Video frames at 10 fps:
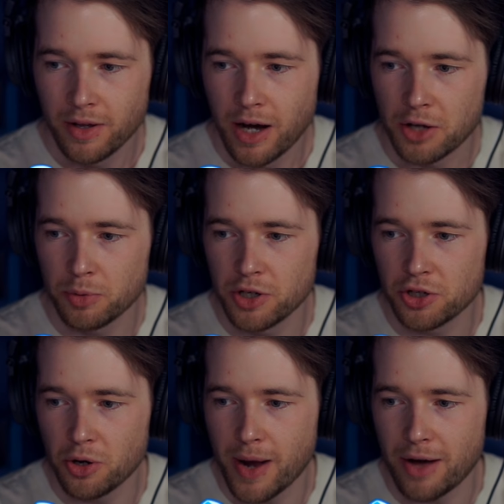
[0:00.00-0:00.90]
I just wanted to
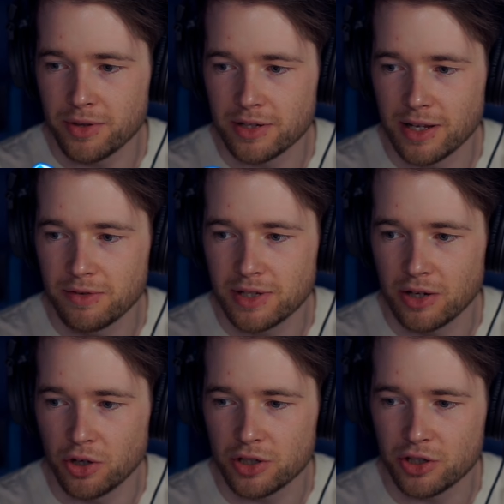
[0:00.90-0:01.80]
show you out the because It
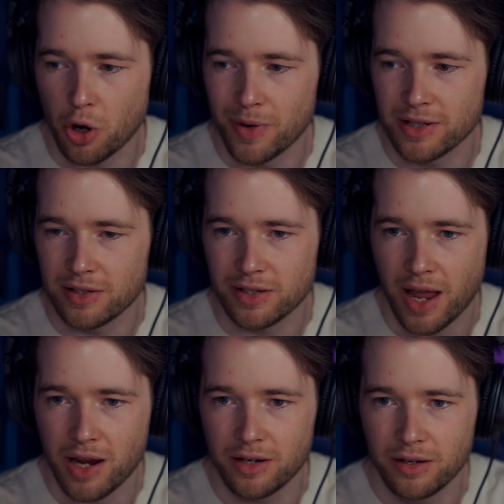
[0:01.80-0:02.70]
looks so
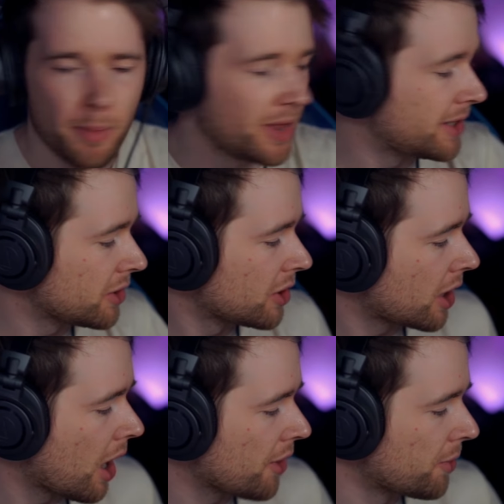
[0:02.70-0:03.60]
insane. But this is the
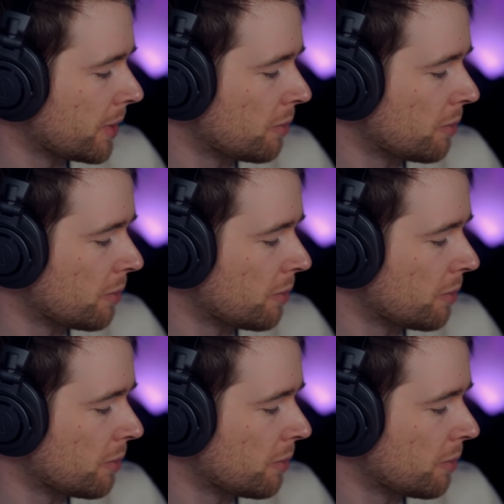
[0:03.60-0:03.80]
card that we